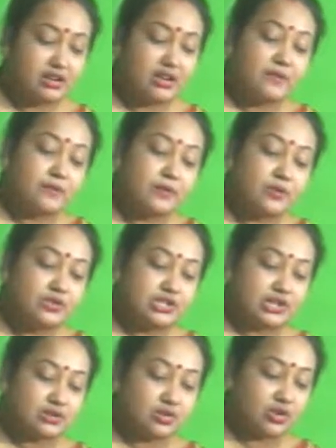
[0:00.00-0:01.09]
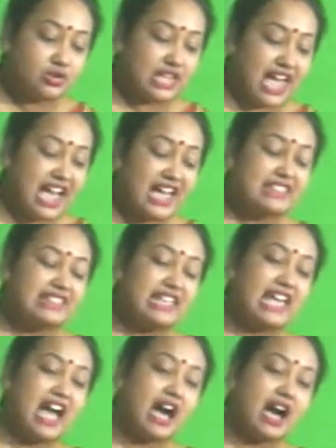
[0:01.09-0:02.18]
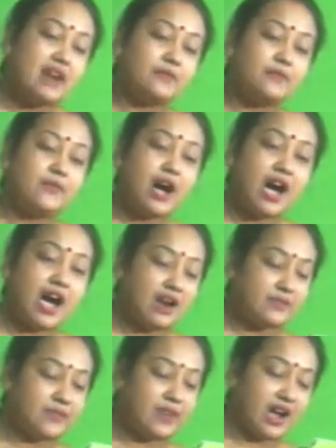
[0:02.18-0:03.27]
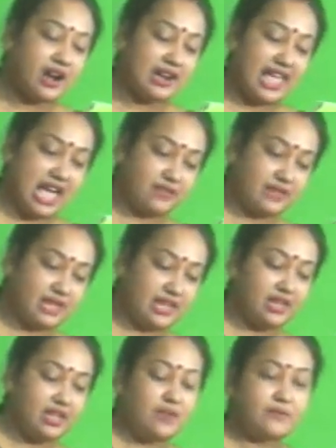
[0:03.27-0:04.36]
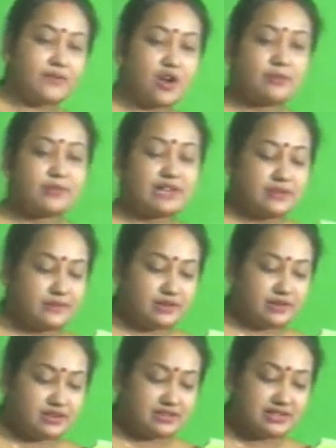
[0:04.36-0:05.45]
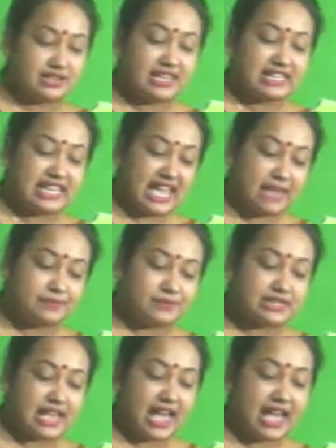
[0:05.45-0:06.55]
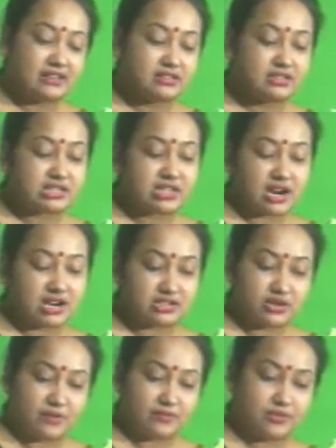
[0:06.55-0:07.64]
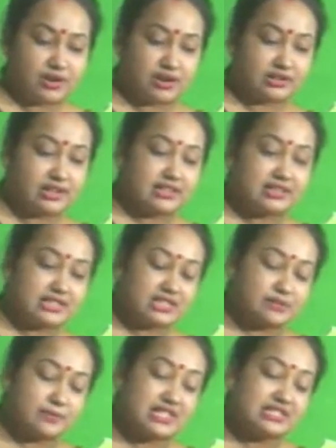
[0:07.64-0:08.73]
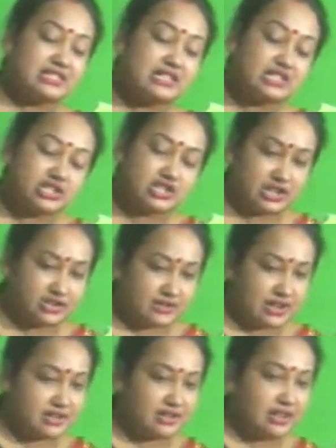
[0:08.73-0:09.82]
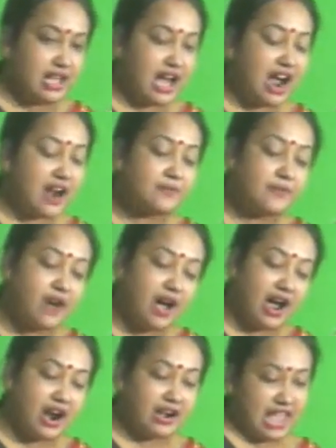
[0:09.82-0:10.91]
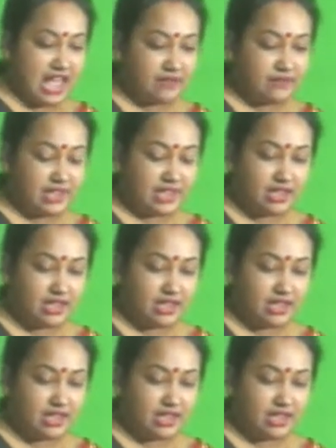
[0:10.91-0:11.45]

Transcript: future growth, and they are far away from rivers, capes and stars of world. This means these children are far away